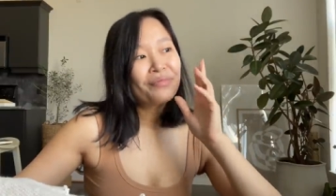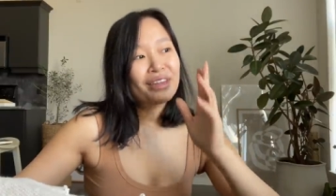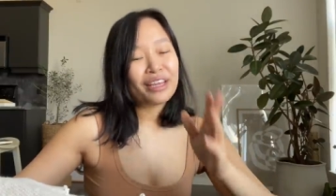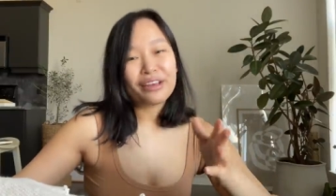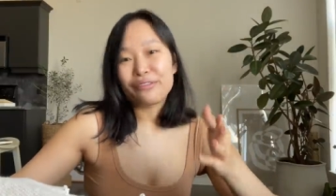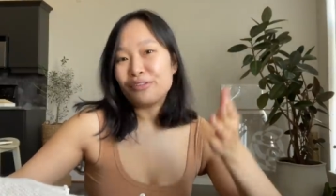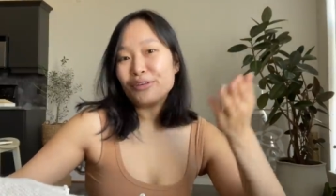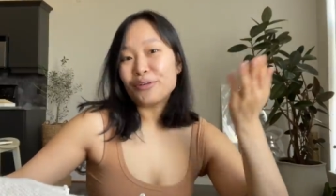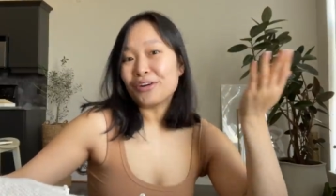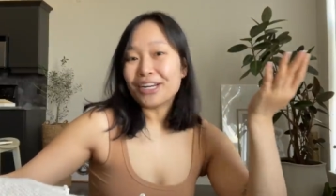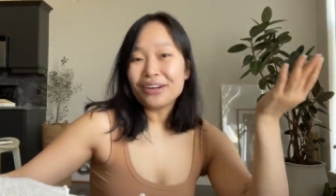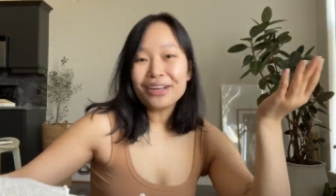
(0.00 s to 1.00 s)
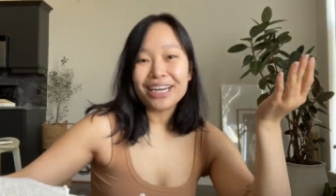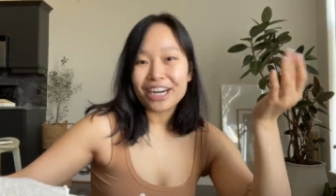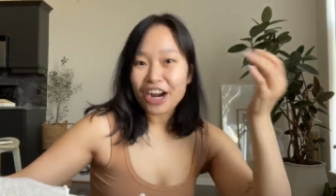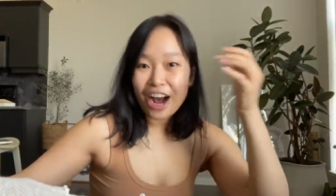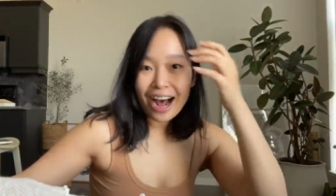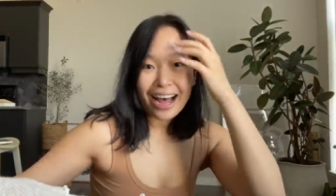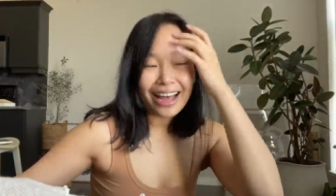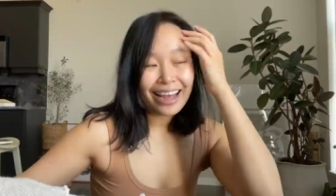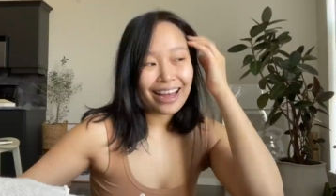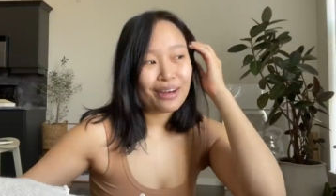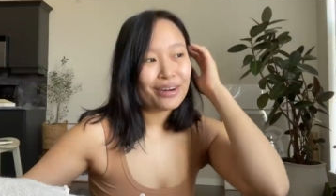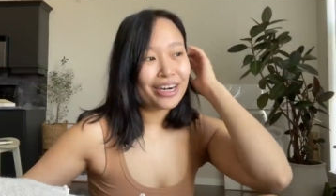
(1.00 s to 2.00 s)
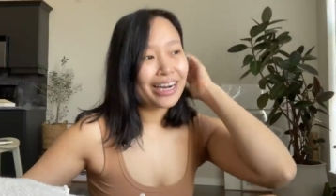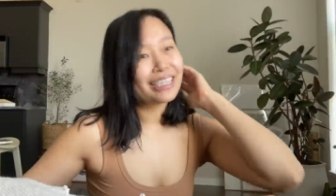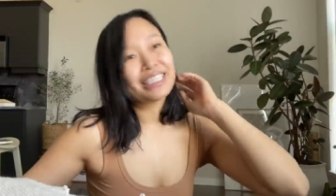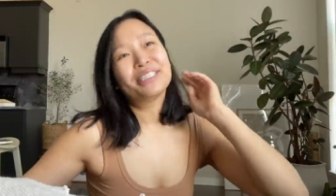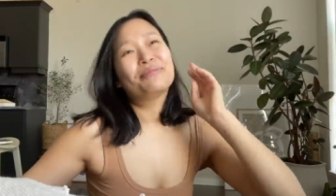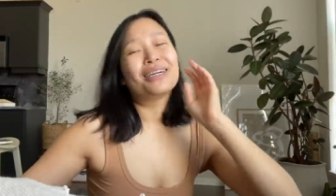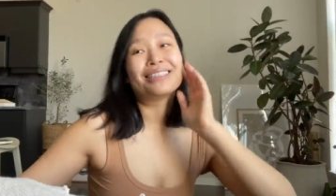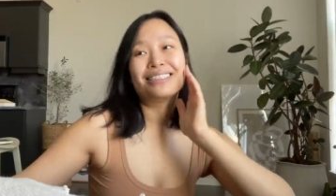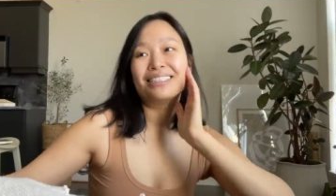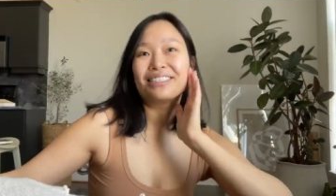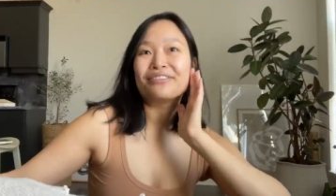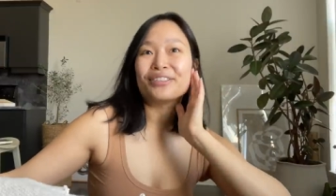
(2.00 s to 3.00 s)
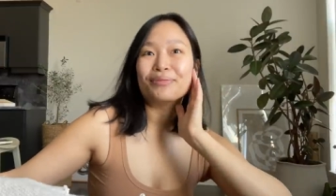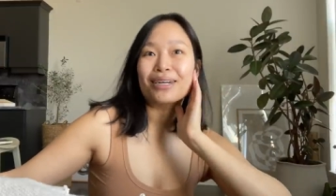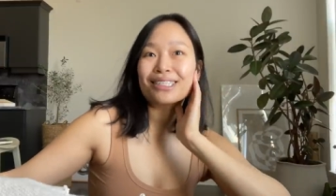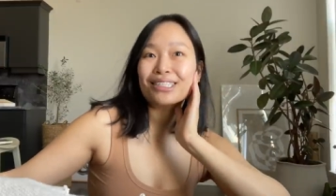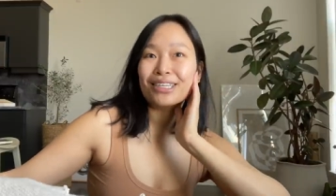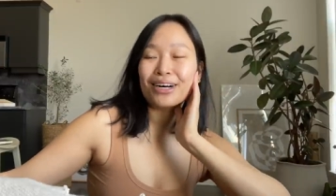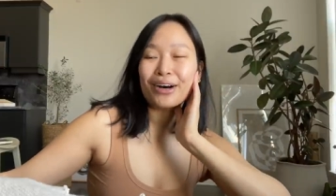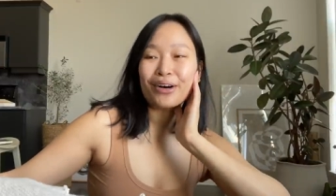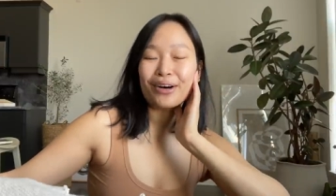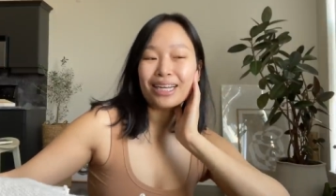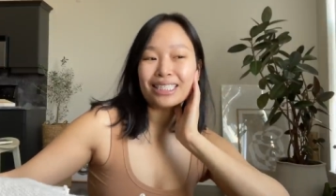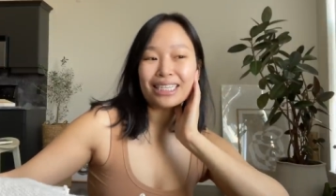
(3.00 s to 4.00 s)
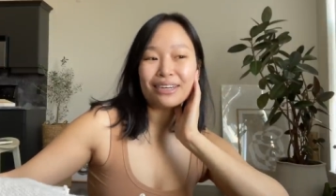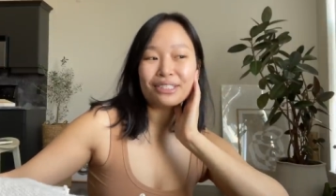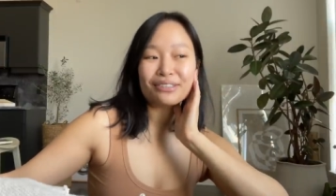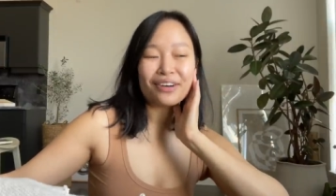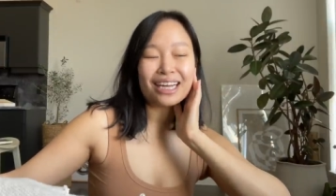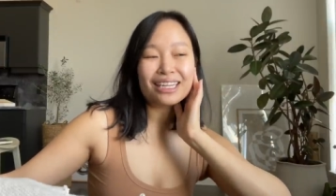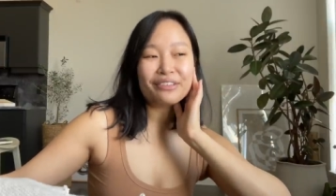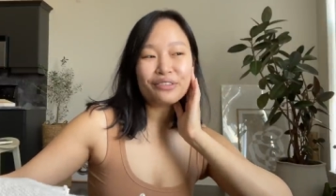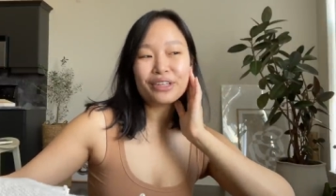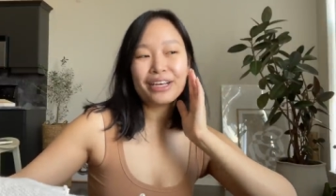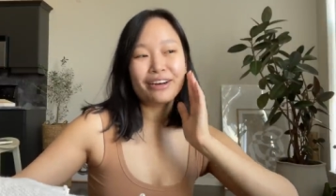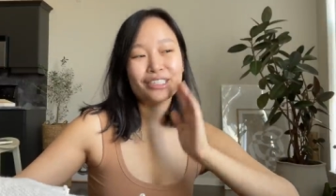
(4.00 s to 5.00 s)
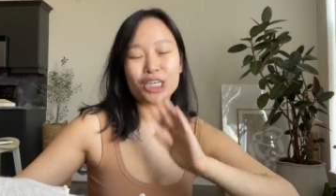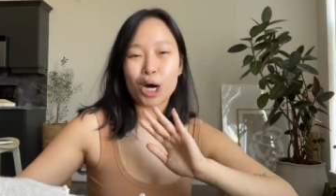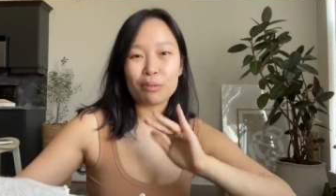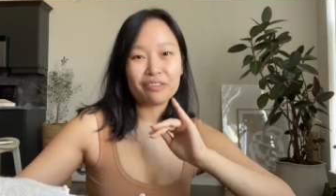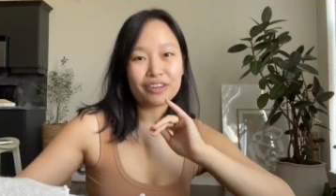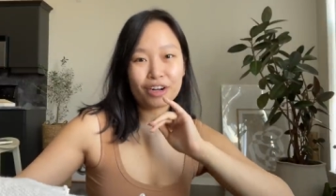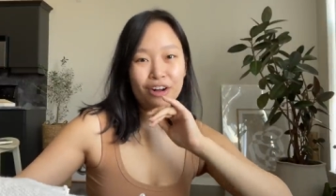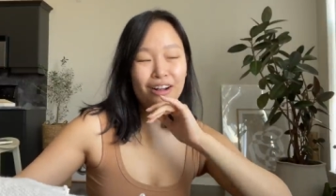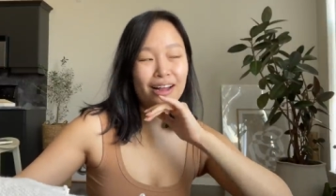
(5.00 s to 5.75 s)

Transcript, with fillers: if you're new here, hi. I went on antidepressants a few months ago, and I was finally feeling on top of it all.